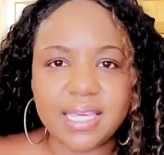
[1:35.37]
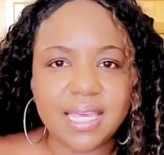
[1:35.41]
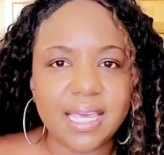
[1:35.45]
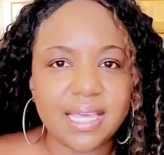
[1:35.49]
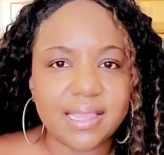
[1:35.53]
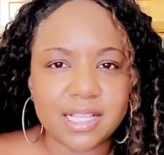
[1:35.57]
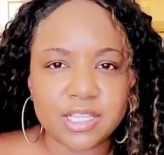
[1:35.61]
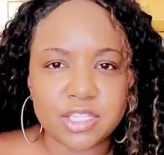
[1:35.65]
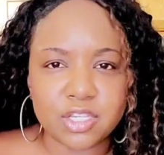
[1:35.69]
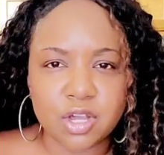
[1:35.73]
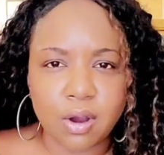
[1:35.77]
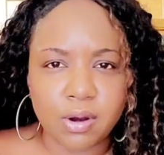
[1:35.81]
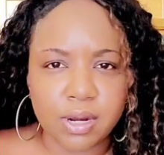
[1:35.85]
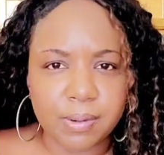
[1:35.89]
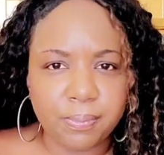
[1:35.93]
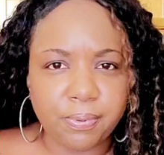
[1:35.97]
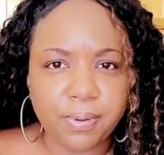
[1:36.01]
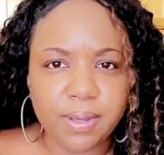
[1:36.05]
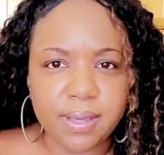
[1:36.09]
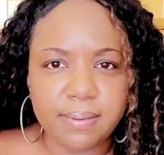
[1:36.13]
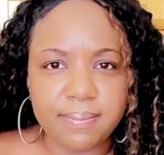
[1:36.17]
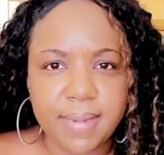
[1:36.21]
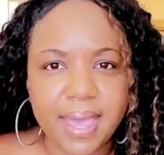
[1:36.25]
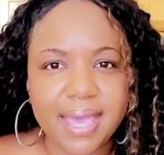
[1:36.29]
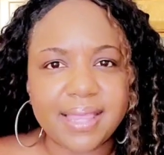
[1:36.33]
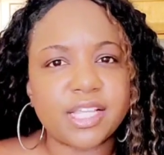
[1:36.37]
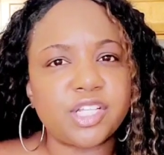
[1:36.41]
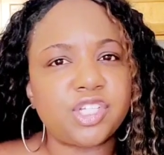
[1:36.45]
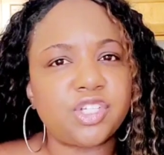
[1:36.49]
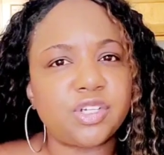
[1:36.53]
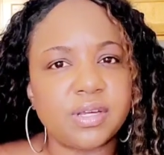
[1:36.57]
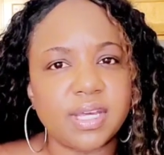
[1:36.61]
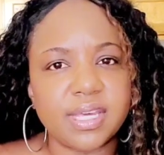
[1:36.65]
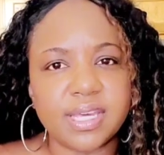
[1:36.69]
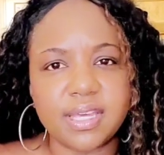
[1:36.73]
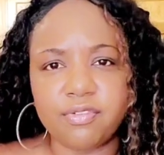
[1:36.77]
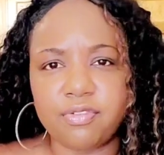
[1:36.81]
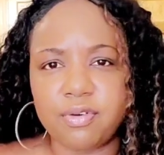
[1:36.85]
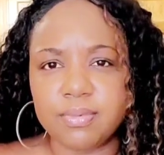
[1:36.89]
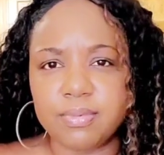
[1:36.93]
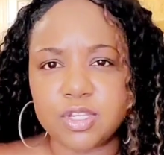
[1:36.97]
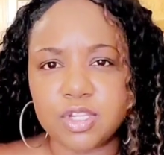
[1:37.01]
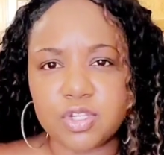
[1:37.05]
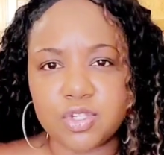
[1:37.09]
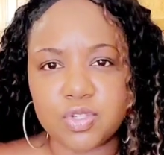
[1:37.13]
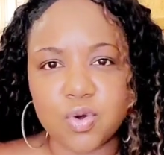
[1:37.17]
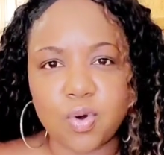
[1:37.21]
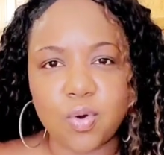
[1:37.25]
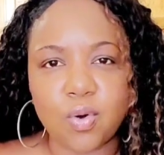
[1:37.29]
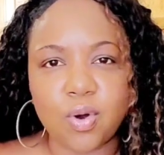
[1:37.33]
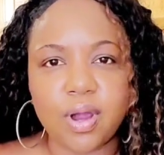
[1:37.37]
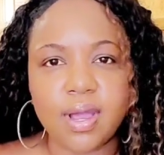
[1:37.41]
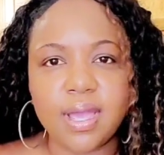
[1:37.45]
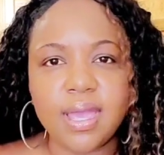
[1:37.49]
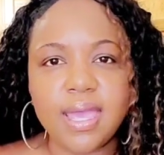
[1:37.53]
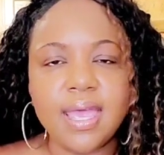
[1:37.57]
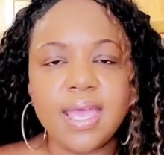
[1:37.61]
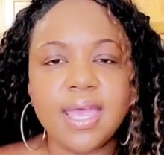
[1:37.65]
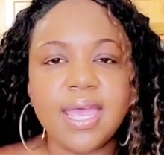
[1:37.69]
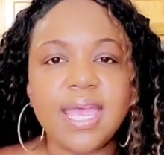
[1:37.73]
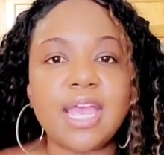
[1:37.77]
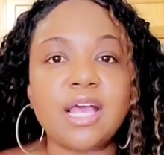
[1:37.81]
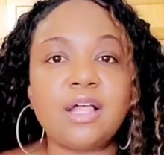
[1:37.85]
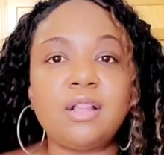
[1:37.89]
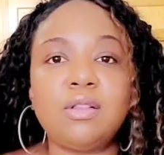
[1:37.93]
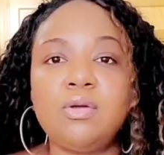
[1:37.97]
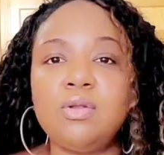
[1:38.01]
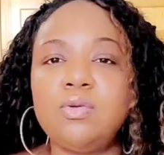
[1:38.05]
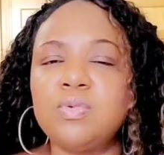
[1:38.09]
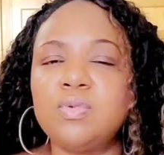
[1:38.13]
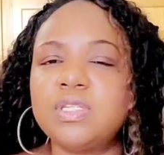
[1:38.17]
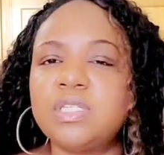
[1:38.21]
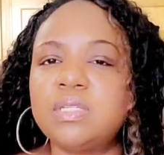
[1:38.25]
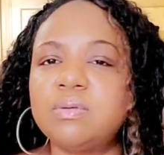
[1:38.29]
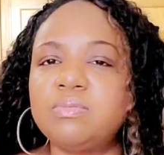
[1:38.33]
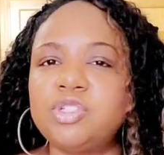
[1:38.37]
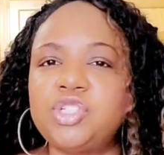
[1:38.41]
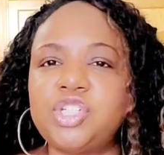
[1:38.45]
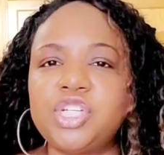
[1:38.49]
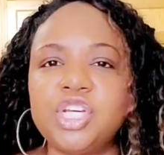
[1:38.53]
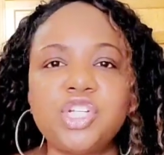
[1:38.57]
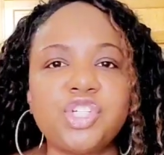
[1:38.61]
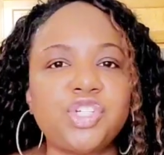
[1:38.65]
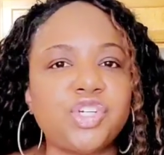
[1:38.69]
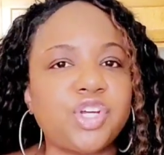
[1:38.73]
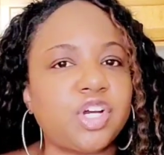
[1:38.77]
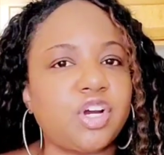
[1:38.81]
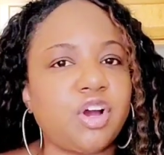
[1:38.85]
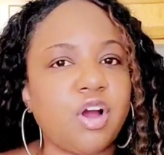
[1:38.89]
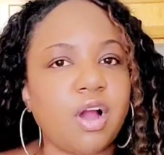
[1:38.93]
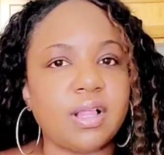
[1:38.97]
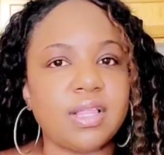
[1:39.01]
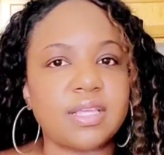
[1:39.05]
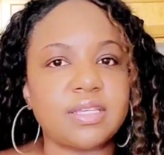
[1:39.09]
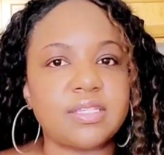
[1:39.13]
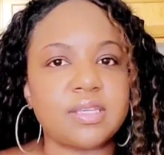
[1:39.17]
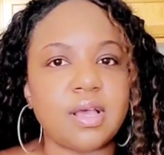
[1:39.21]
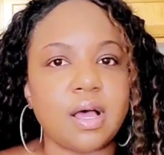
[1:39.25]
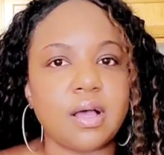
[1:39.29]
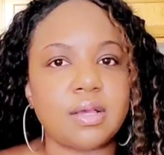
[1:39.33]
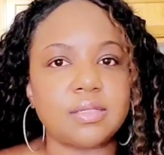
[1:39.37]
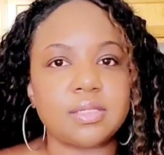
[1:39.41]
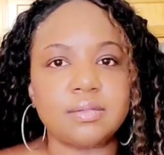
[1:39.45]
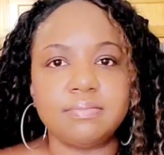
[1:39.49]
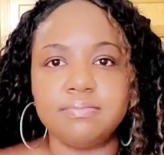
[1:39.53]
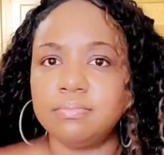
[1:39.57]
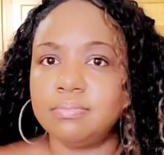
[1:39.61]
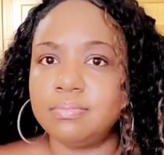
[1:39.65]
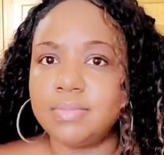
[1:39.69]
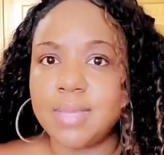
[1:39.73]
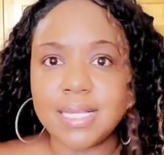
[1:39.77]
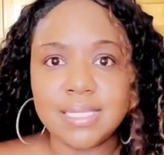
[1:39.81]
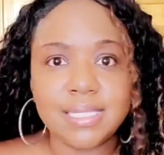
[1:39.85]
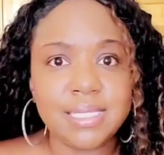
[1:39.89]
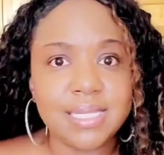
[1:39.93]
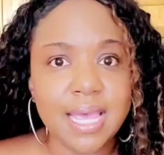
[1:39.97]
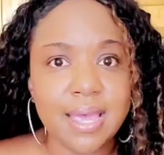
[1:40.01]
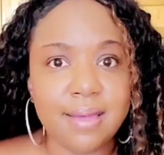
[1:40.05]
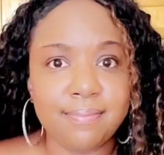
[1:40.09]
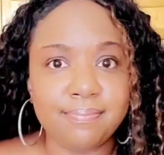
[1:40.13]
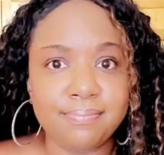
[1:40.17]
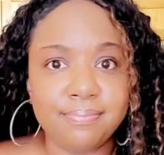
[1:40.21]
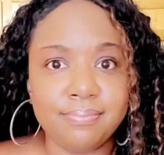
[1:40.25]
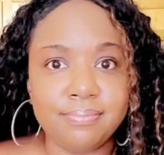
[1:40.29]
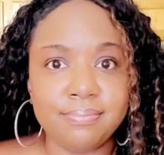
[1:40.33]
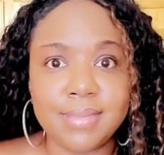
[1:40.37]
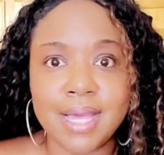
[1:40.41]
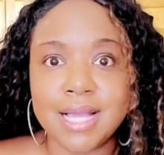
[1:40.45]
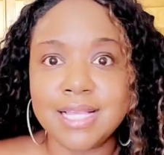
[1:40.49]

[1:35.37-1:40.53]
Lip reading: kit that's already pre-made that you can get from the store, including with some ginger and garlic sauce. That's it.